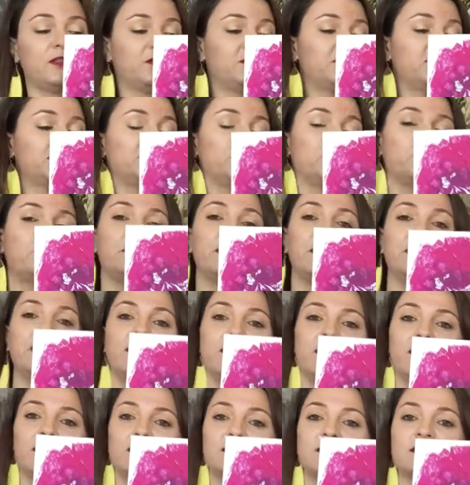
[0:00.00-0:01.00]
There's some
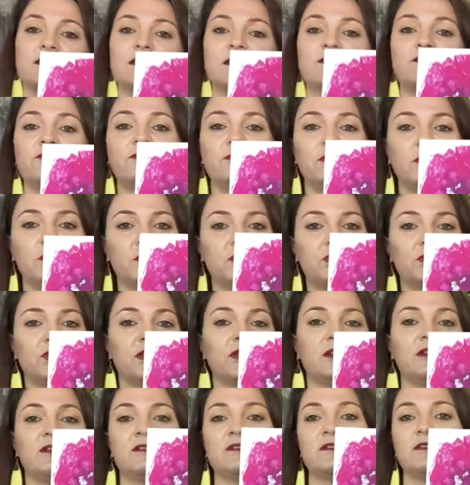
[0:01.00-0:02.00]
pinks, some
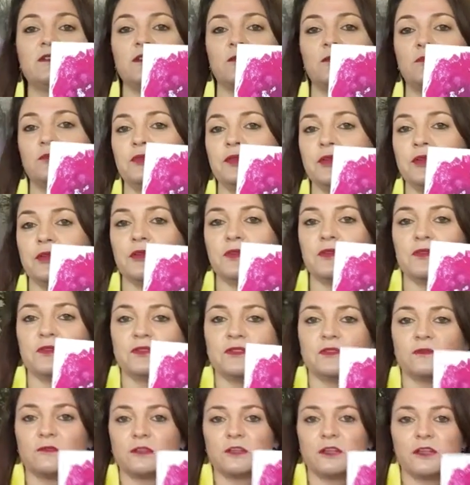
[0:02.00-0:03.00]
fuchsias, some blues,
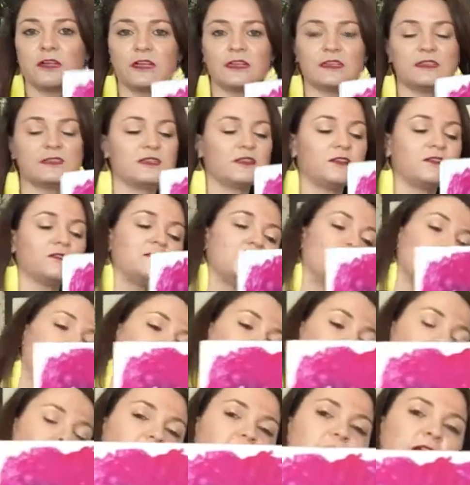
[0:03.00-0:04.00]
some greens. You'll see
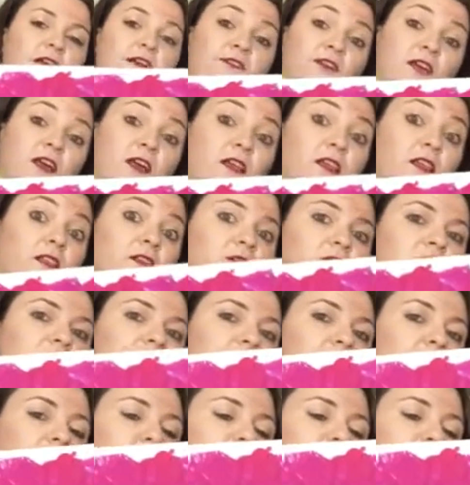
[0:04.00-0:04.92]
online I've got loads